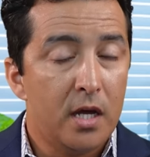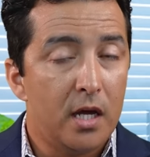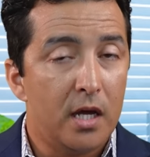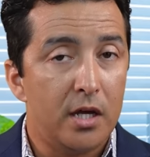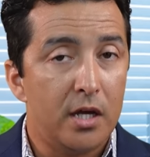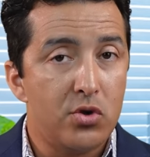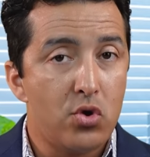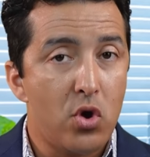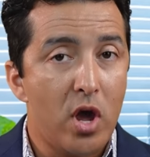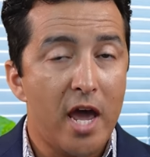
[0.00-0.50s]

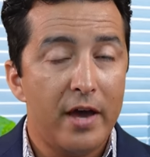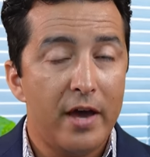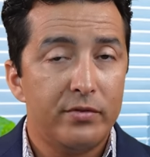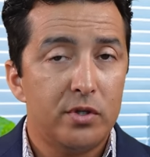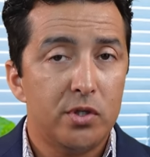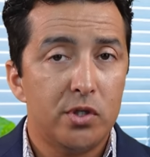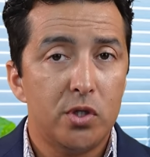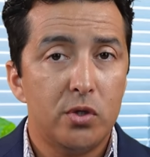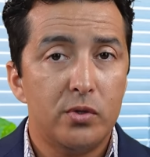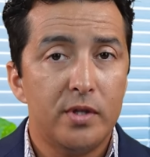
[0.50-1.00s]
Uh, you have
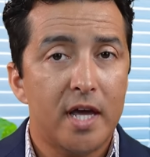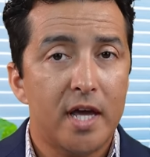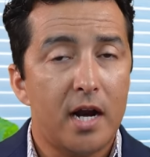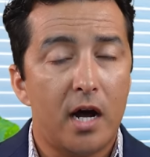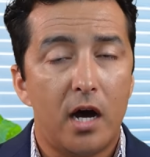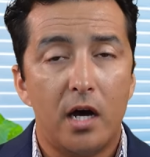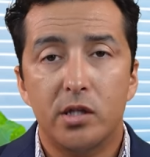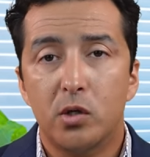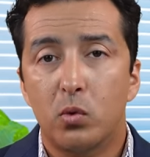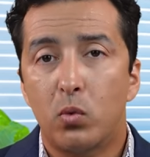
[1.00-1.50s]
to do that,
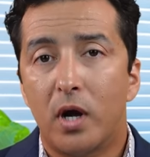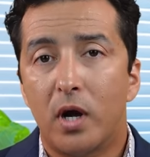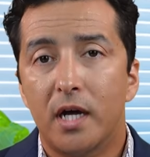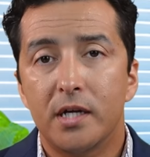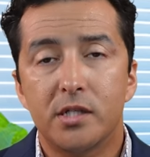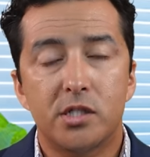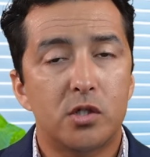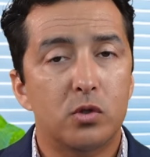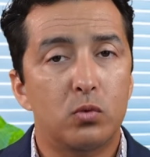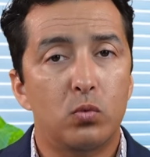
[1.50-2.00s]

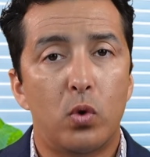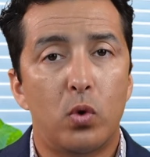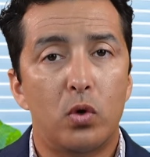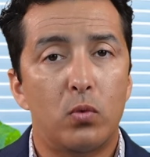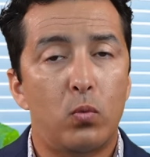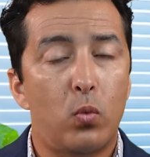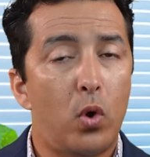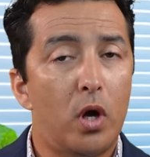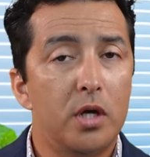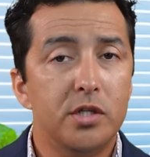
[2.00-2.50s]
otherwise w
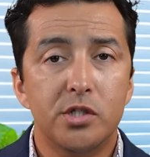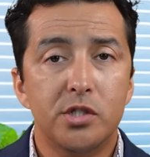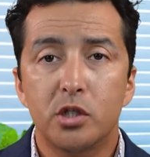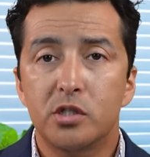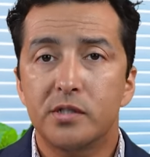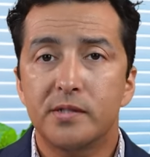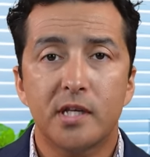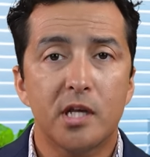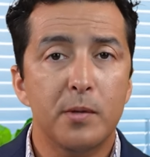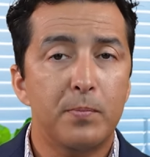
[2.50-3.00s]
once you
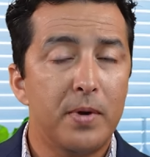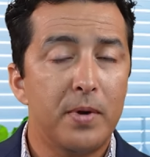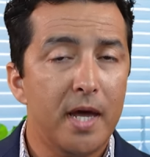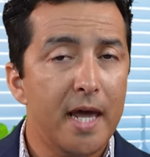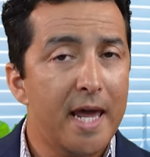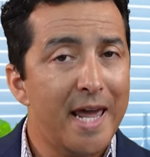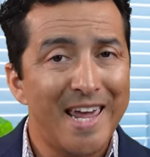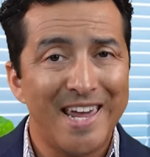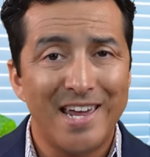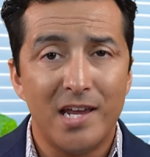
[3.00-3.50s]
skip
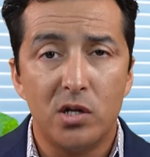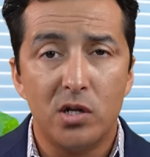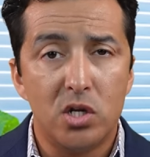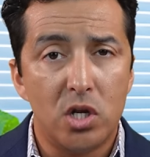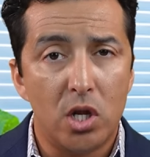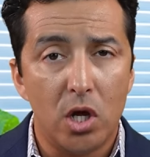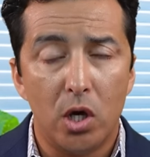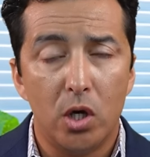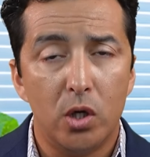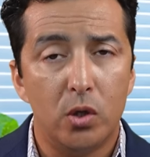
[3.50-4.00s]
a
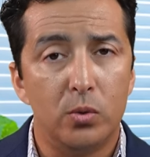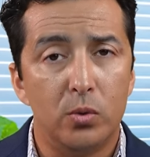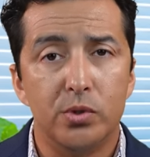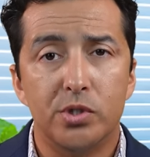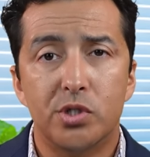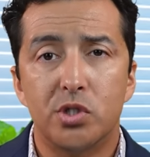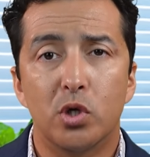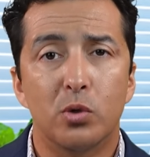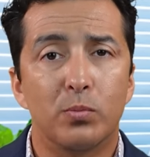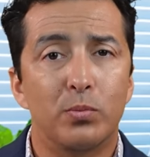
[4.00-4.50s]

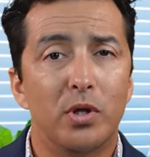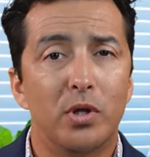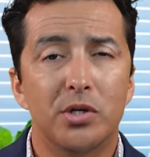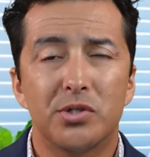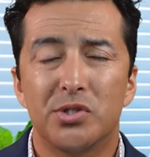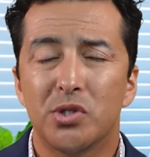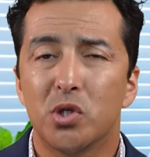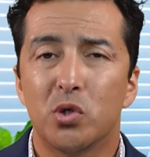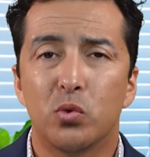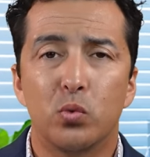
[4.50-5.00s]
dose, your blood
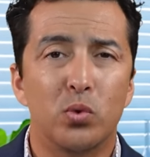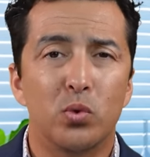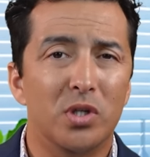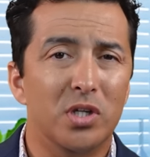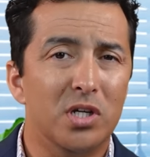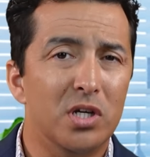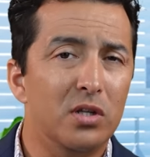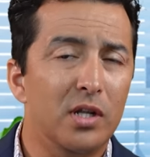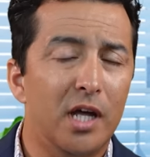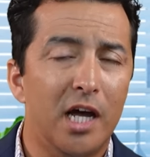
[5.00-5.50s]
sugar will
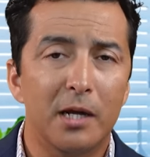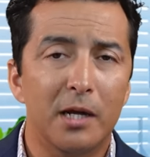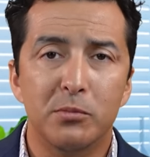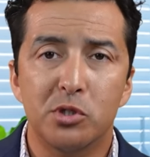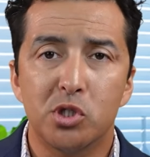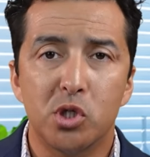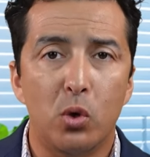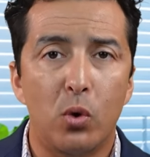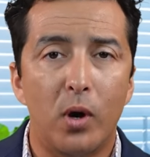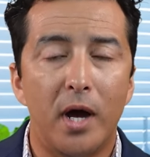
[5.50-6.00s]
climb
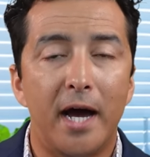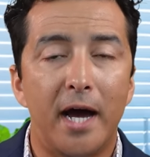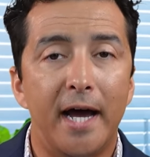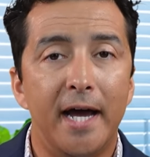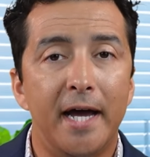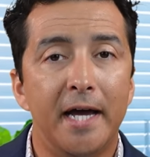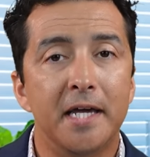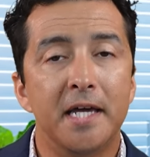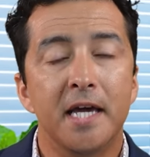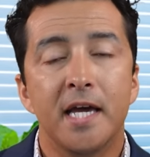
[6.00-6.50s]
so
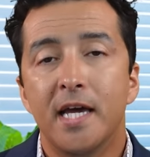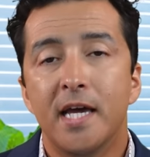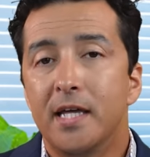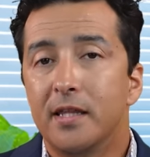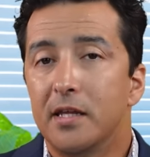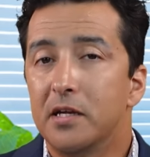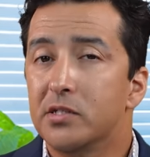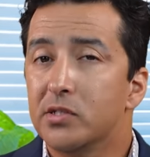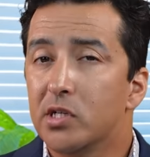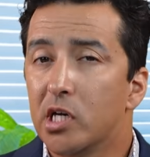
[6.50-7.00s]
high
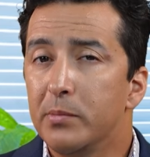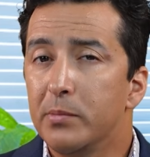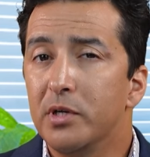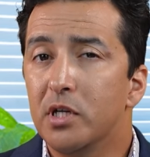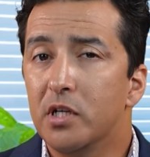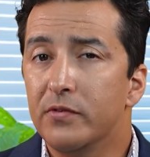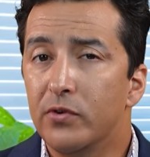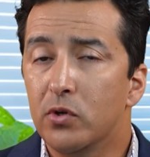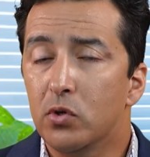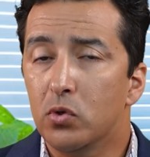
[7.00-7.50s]
that it's going to be
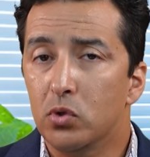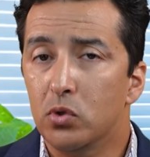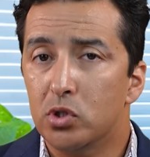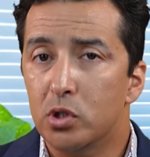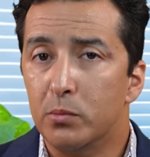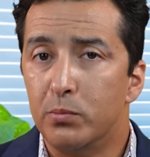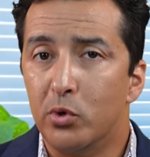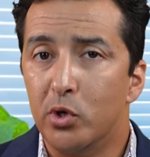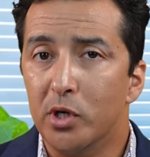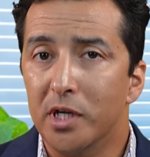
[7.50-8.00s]
difficult
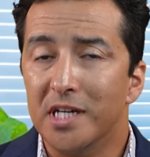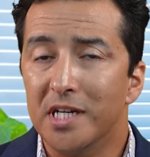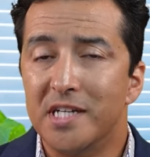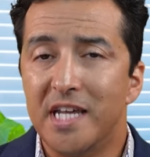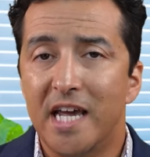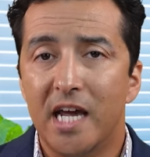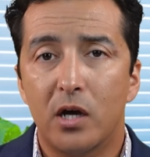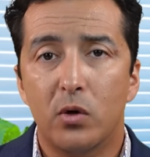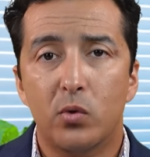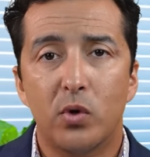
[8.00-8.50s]
to bring it
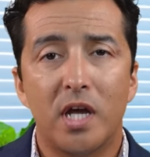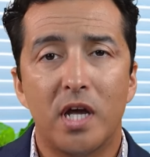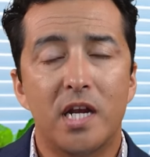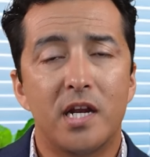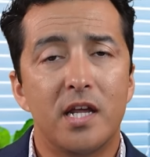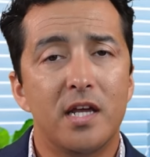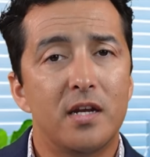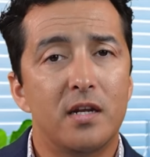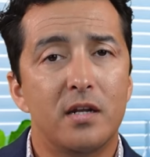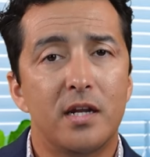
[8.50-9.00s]
down,
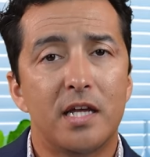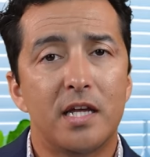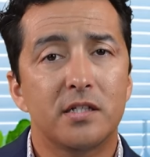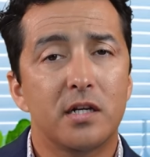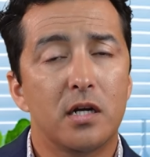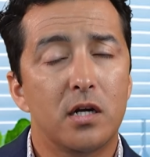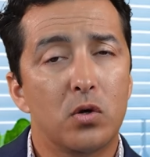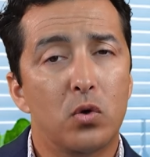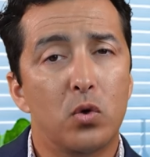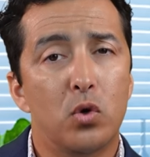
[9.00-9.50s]
and then that's
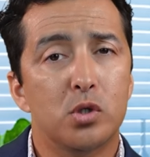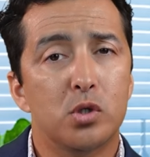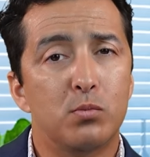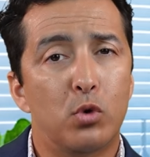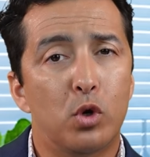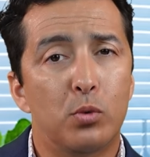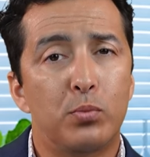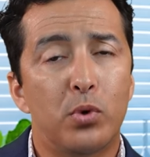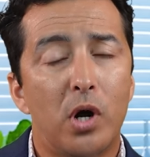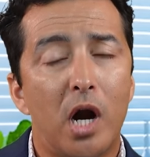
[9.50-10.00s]
going to cause
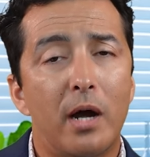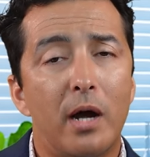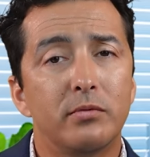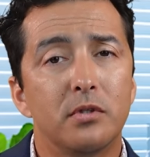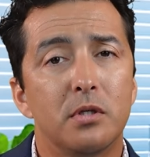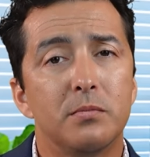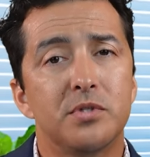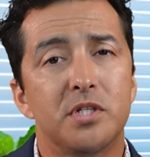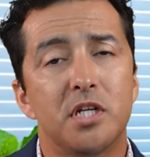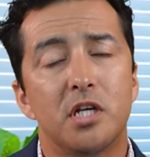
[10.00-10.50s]
more
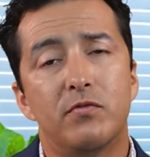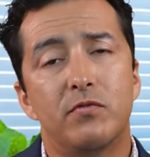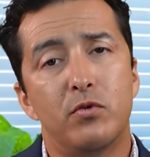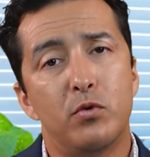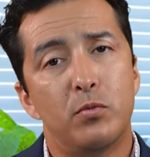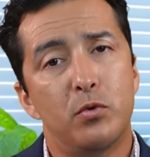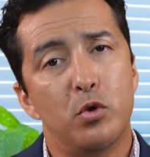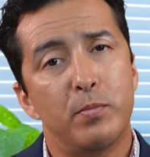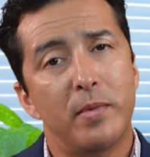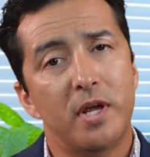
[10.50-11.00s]
problems. If
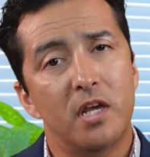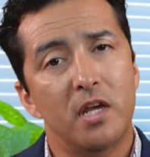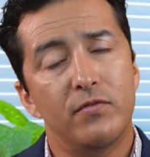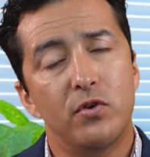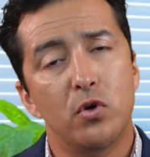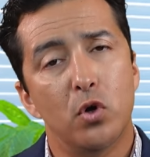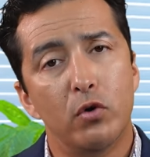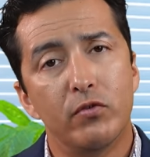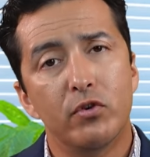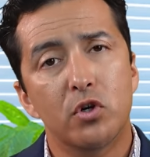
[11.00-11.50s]
you, you may,
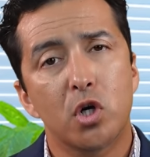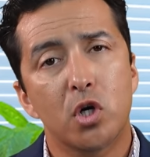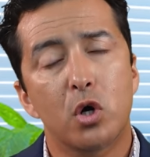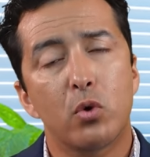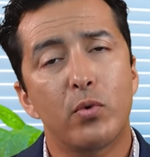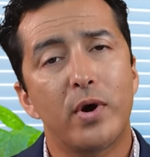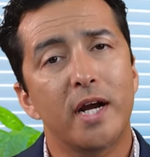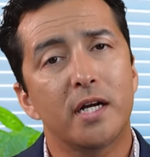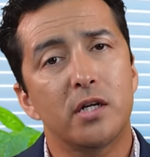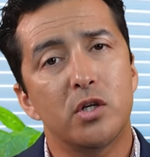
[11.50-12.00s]
if you
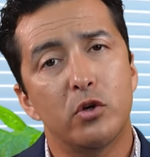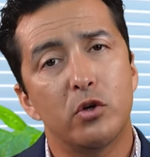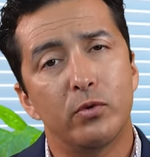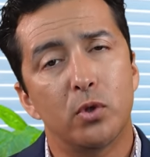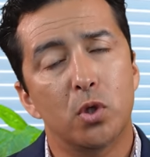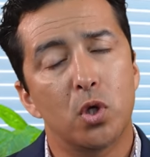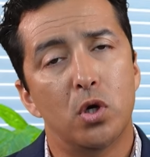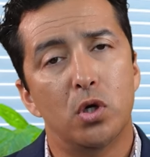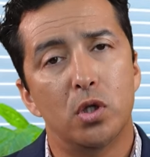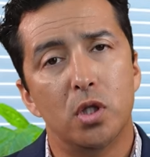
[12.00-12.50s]
overcorrect, you
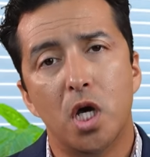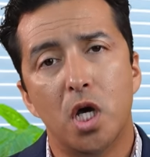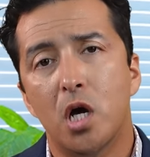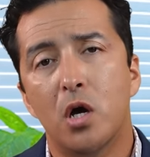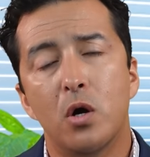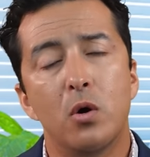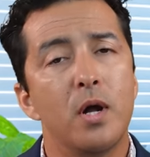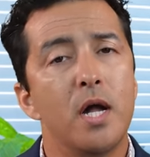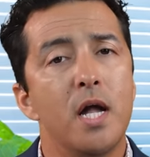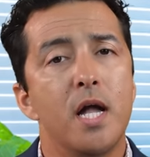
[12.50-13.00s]
will go
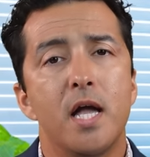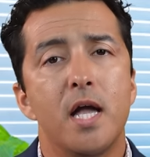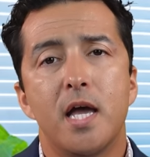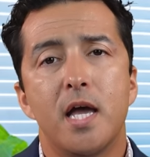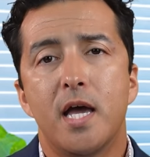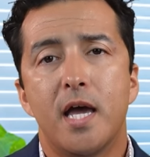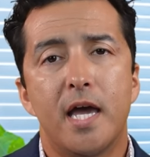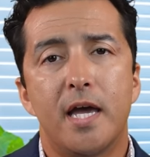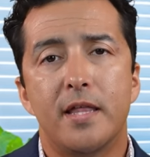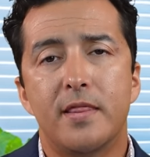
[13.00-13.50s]
low,
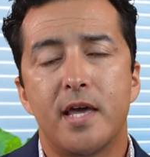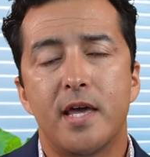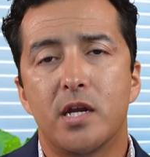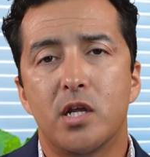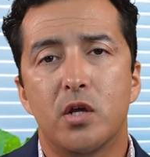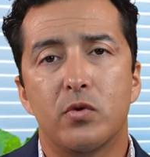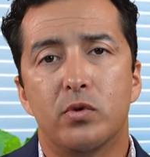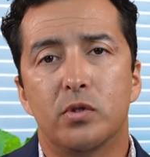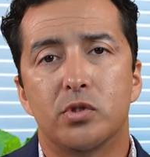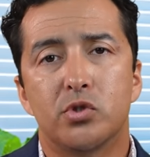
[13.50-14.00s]
and then
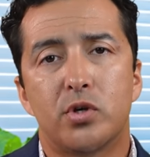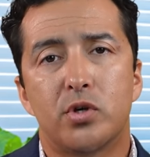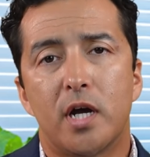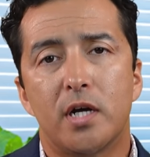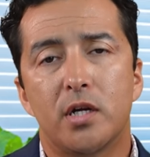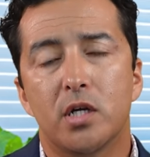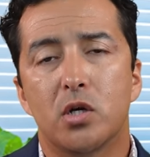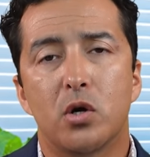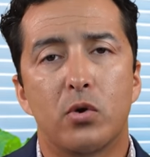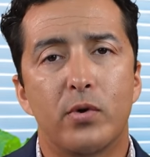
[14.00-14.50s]
you will
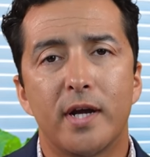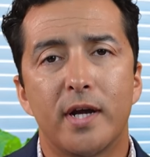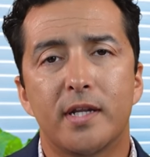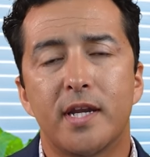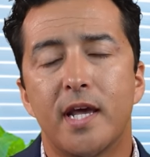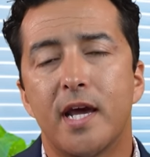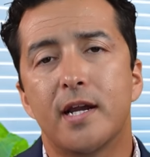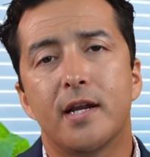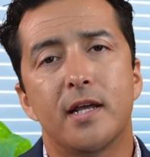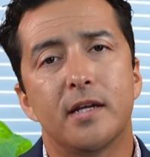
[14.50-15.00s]
try to correct
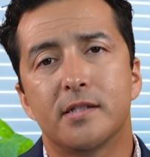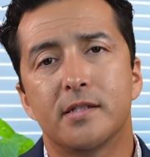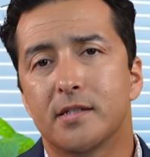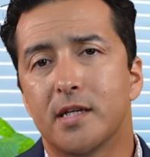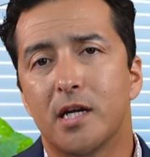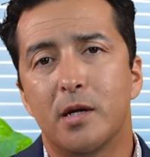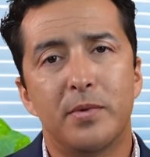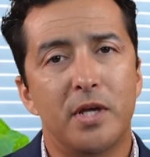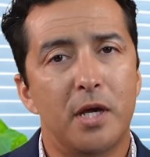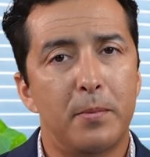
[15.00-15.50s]
that, and it's
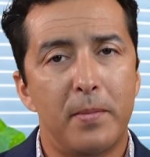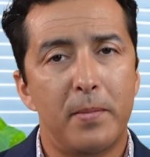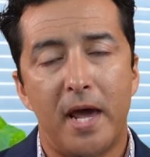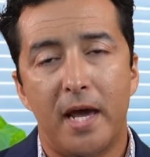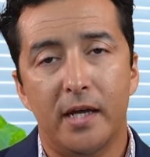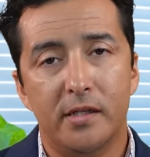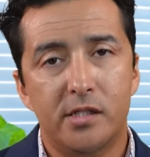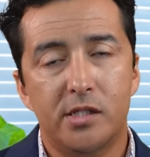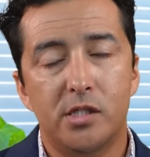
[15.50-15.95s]
going to be a mess.